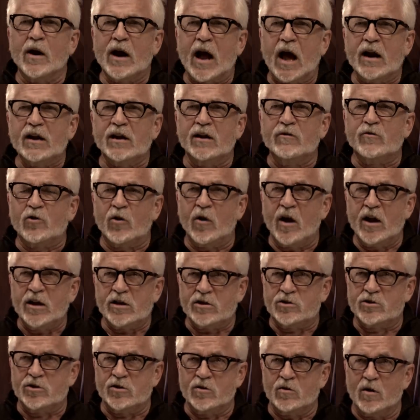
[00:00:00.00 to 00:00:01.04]
I got to give
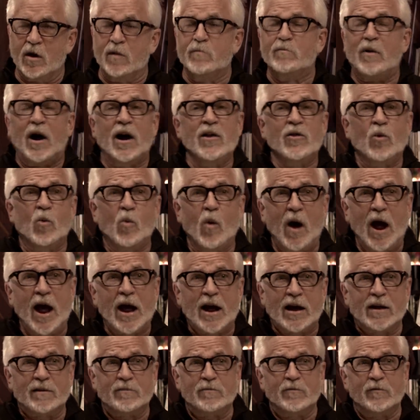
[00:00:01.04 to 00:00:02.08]
credit to, and by the
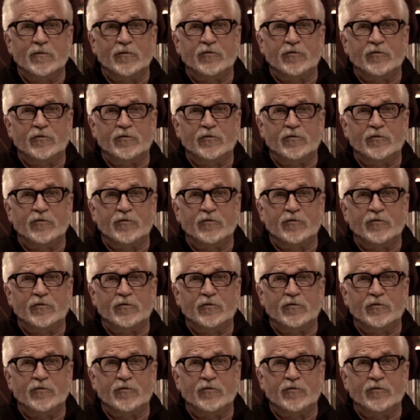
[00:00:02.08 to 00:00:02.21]
way,